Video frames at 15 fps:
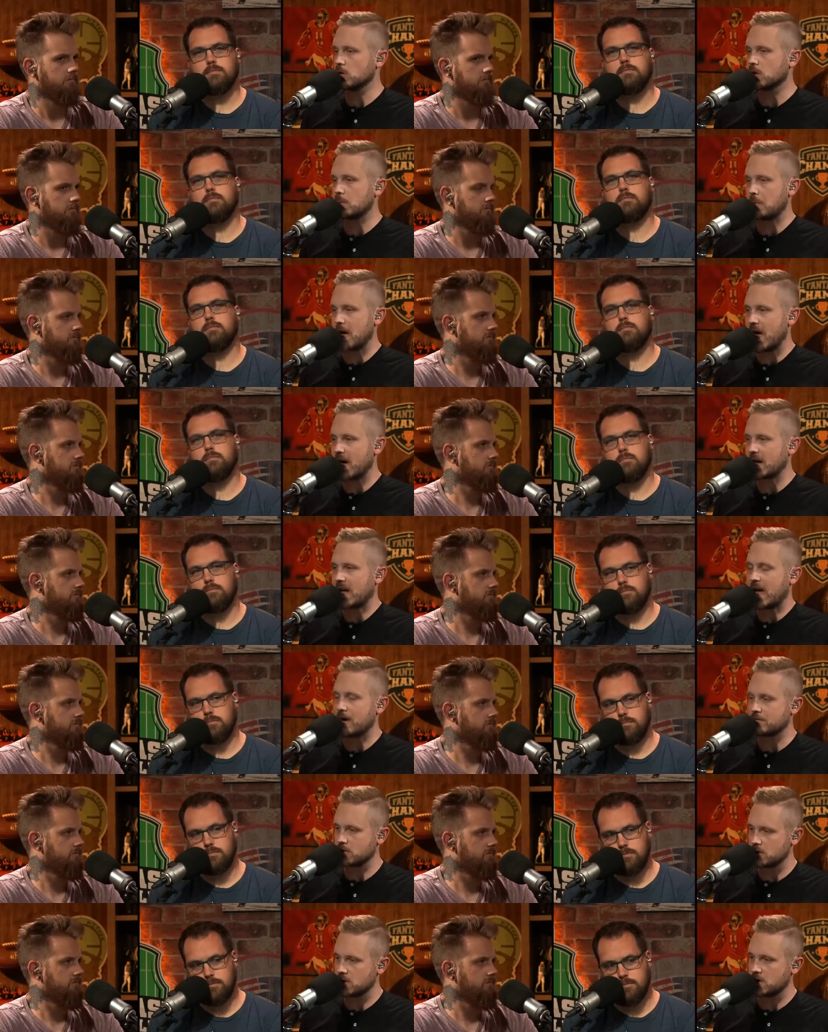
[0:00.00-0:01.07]
Speaker 1: look back
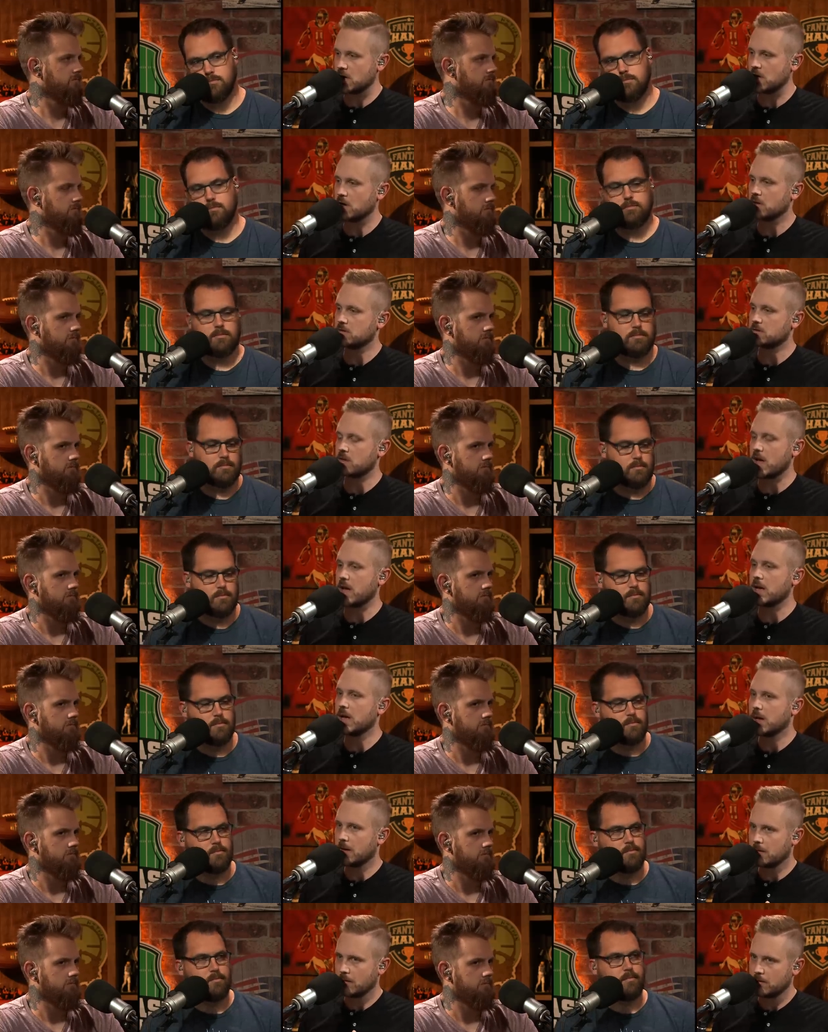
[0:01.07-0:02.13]
after the year and say,
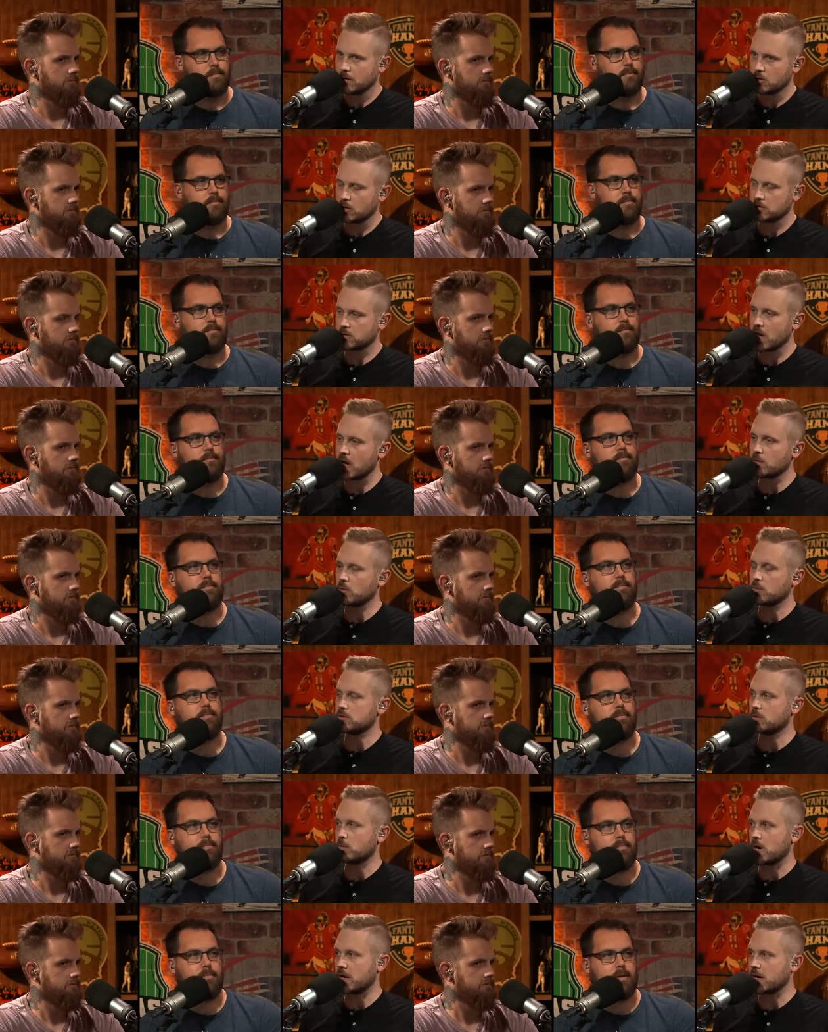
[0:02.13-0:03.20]
Chris Godwin was
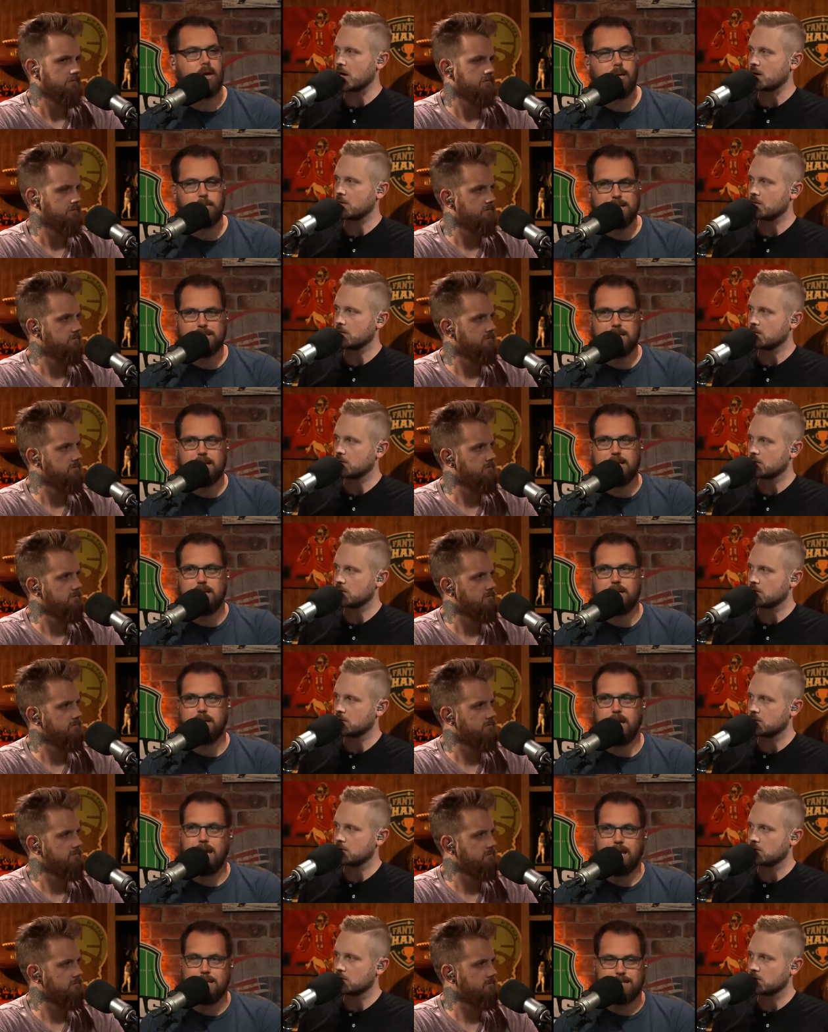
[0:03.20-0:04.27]
a breakout?
Speaker 2: I'm going to say
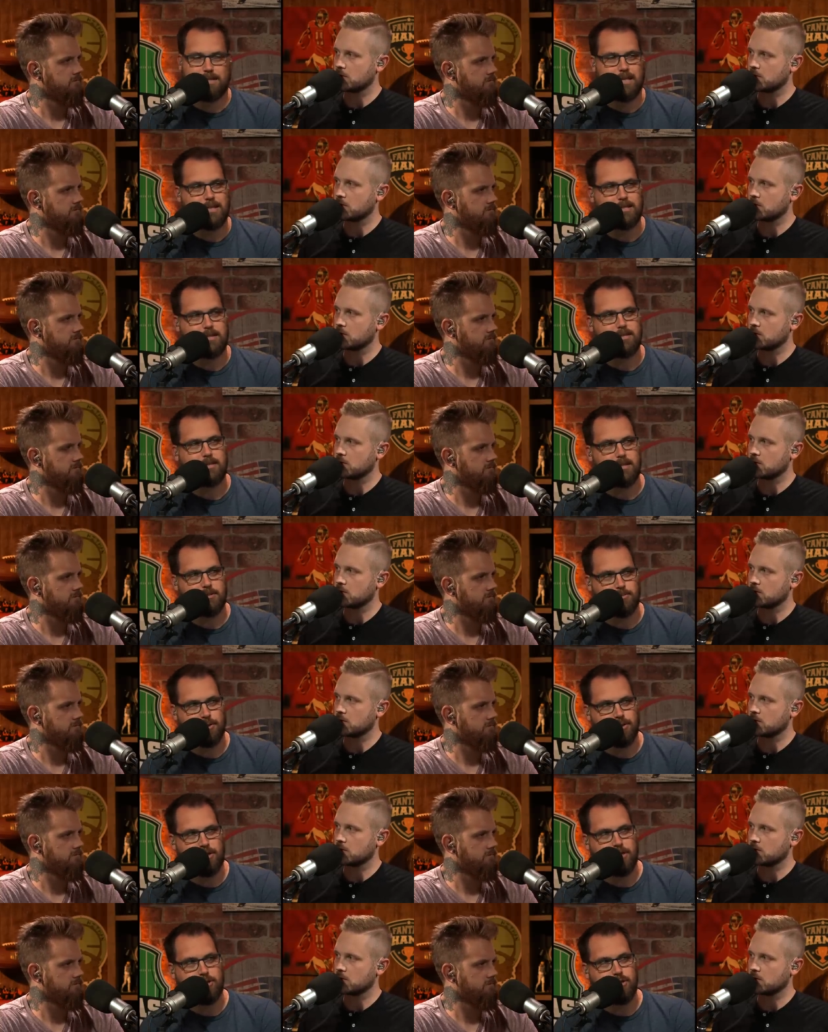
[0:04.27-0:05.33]
a
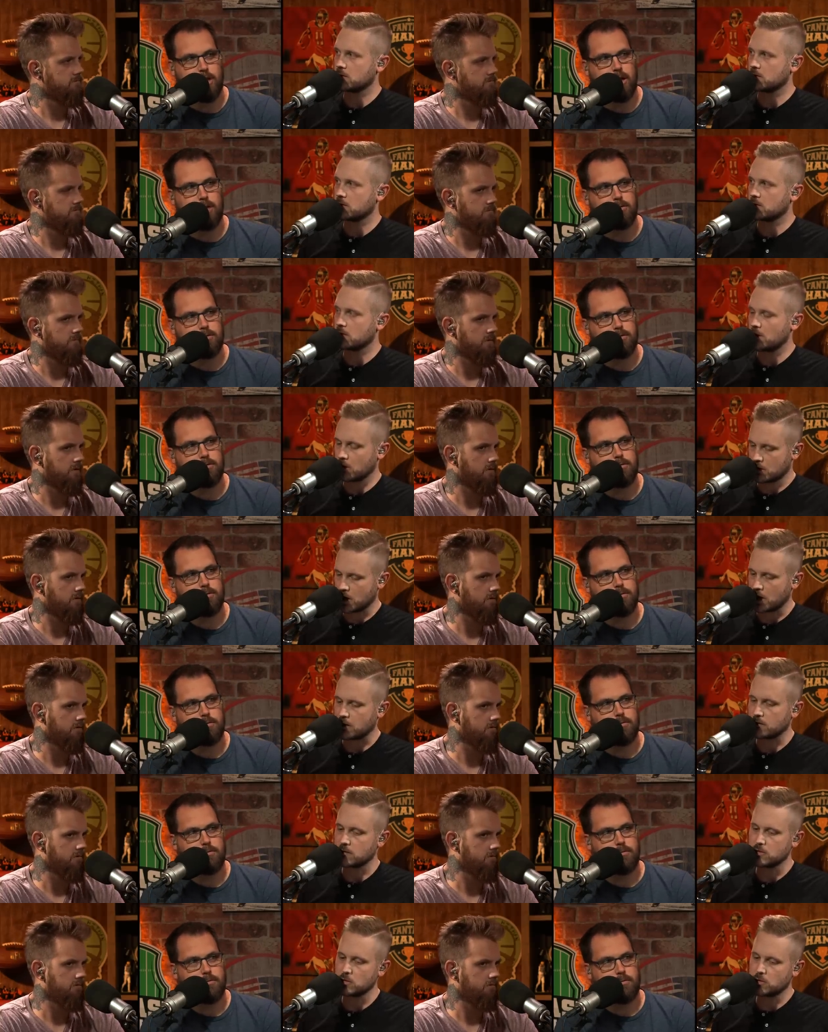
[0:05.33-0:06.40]
66% chance. Okay,
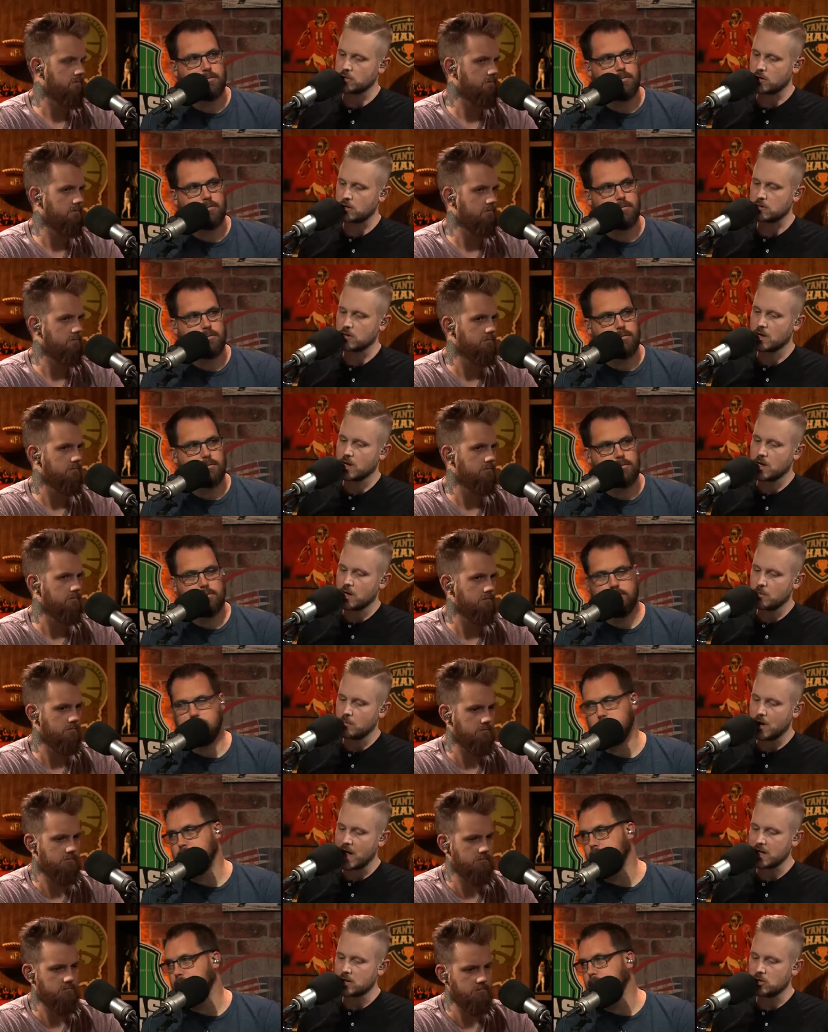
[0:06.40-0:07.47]
Speaker 1: two thirds.
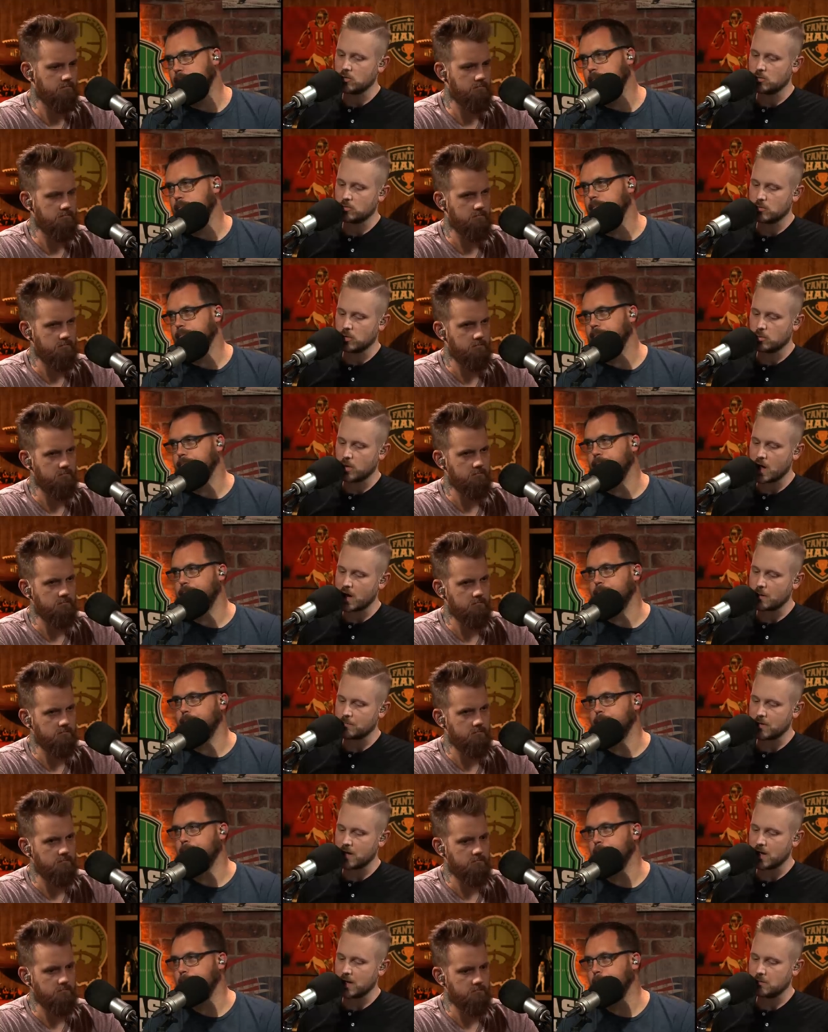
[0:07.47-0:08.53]
Mike, you you brought up
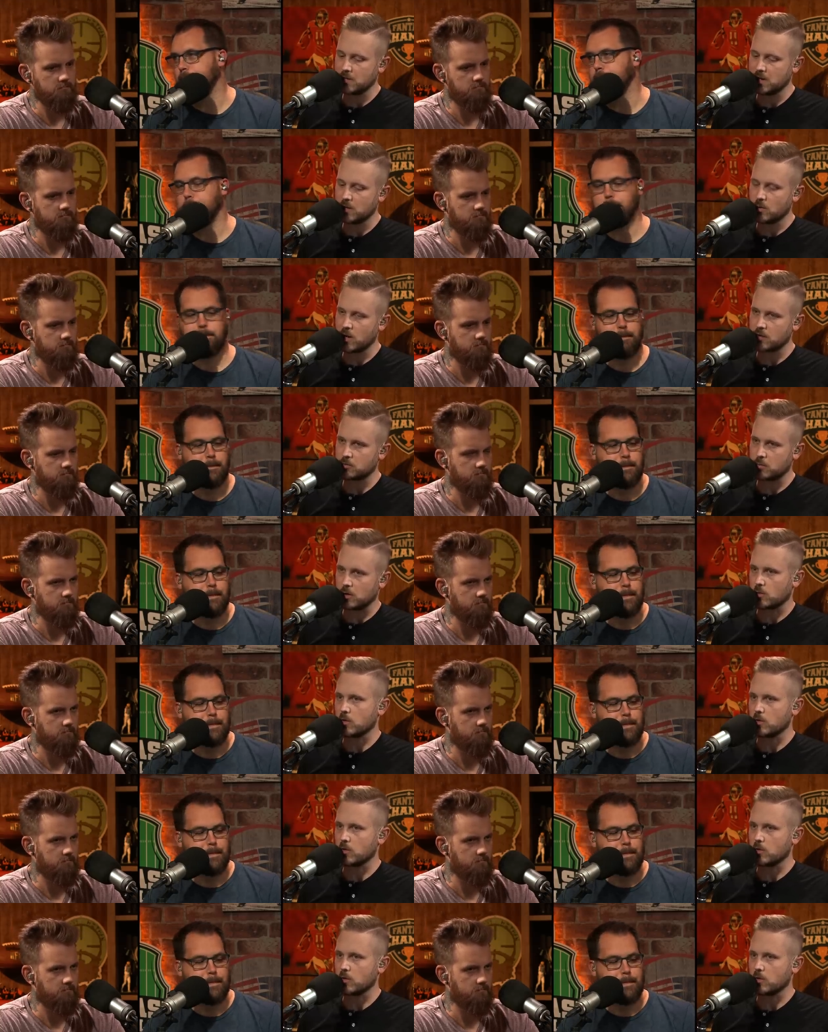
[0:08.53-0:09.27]
the name Dede Westbrook.